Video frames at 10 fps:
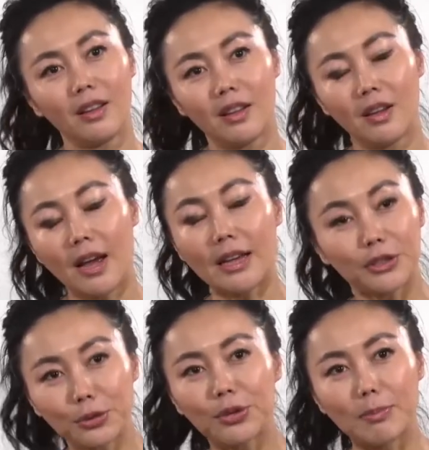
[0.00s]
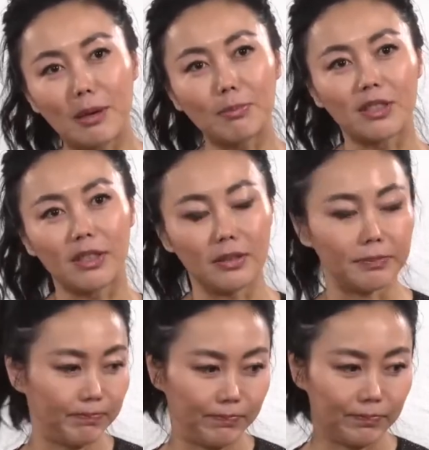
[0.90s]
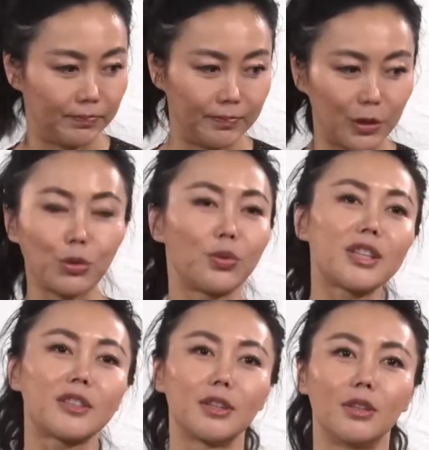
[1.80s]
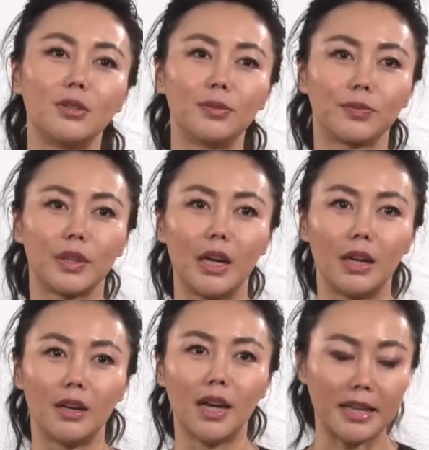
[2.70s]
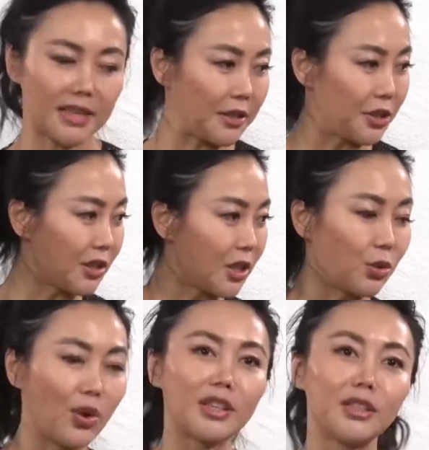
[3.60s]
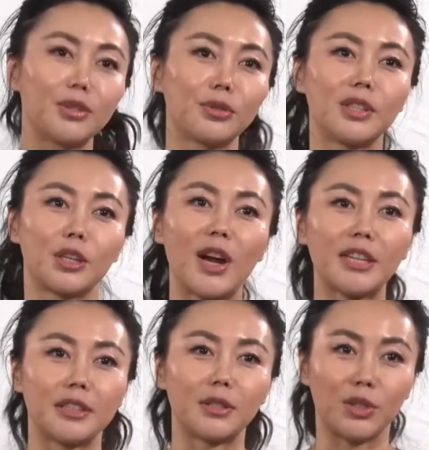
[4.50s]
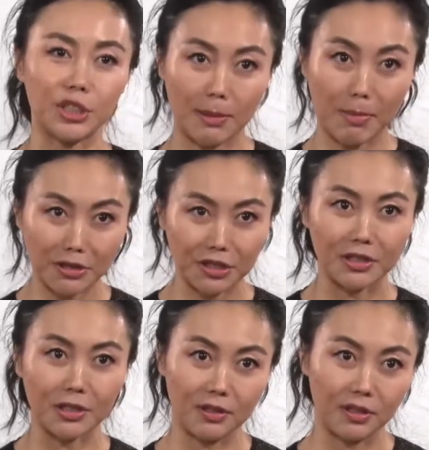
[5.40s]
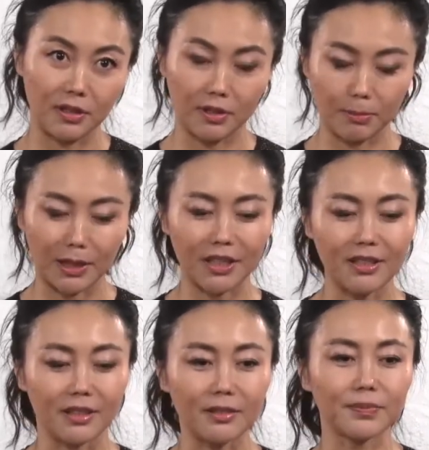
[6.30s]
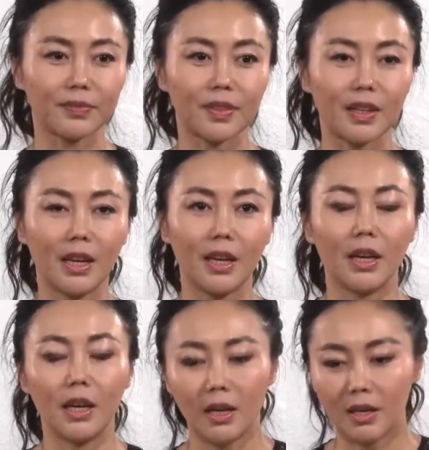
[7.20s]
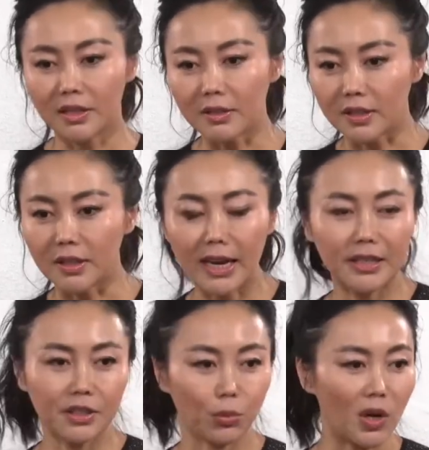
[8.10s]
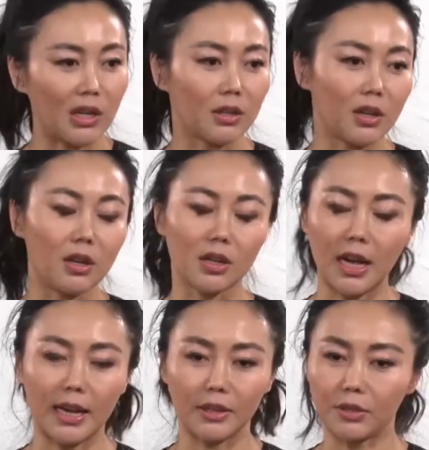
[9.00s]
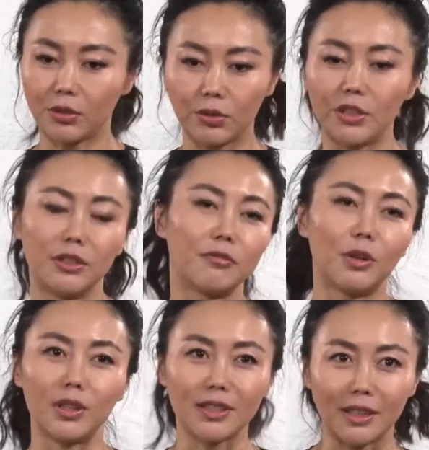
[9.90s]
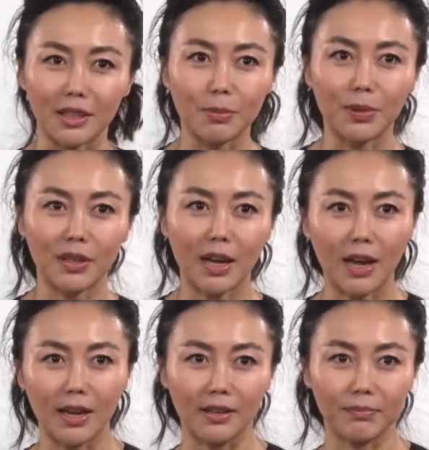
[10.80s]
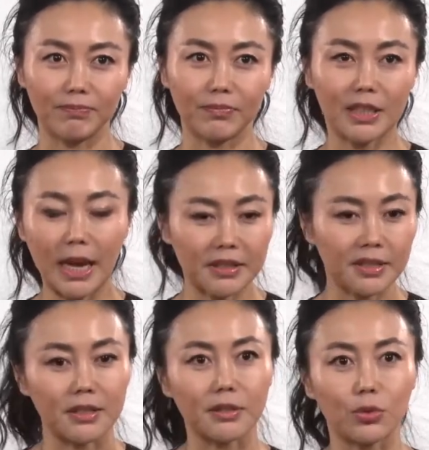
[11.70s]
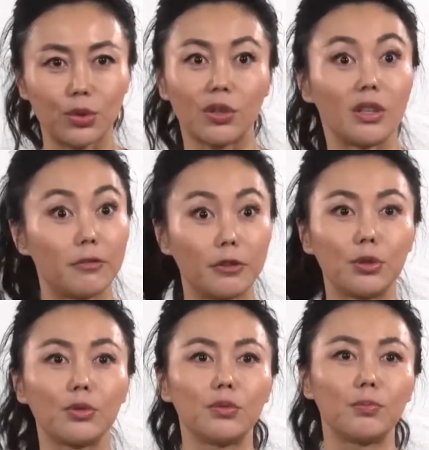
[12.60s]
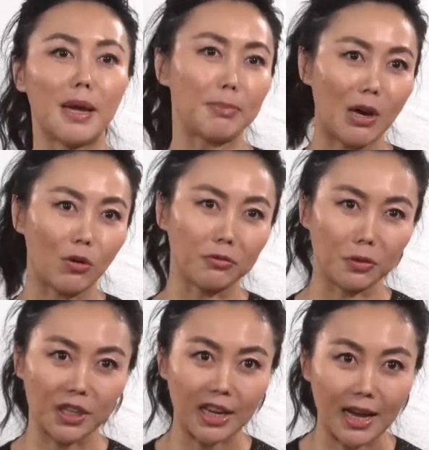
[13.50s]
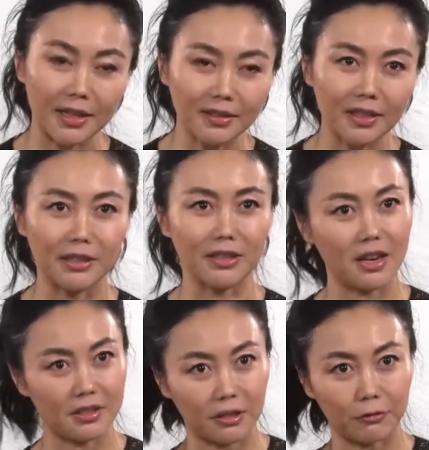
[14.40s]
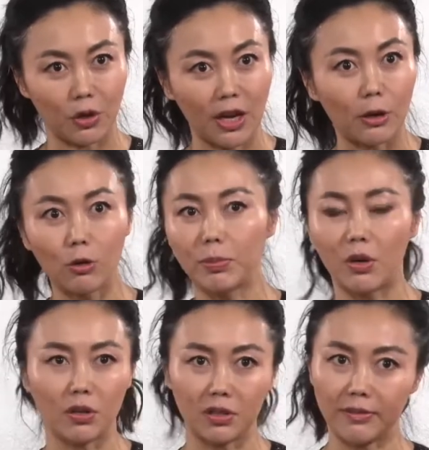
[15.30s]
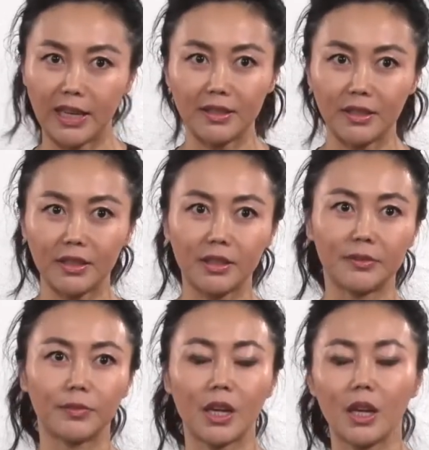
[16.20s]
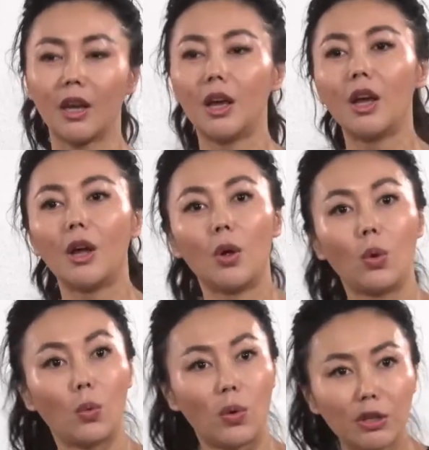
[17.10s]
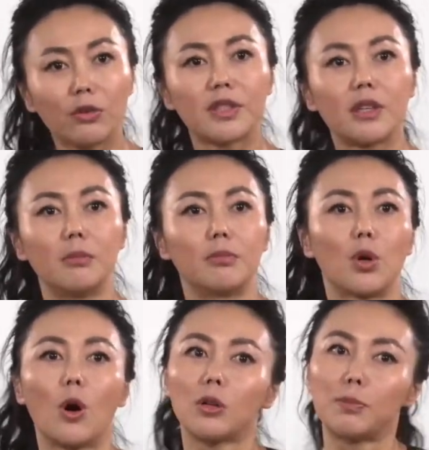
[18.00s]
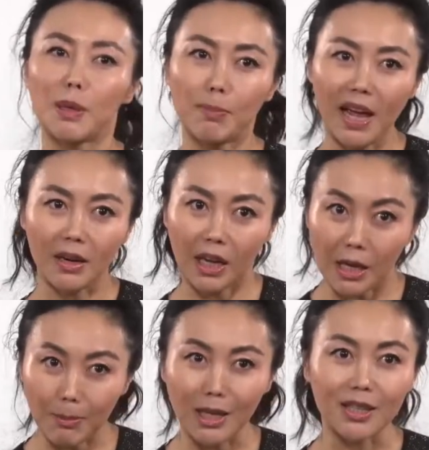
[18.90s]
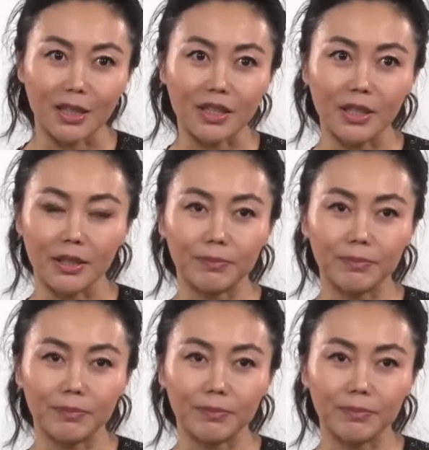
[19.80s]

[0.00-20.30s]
I still remember the 2 weeks ago, as I just ran into the crisis which I mentioned in the beginning. In the night, 1 o'clock, I couldn't fall asleep. I texted to a few of my powerful clients and asked for help or advices. One of them called me back immediately.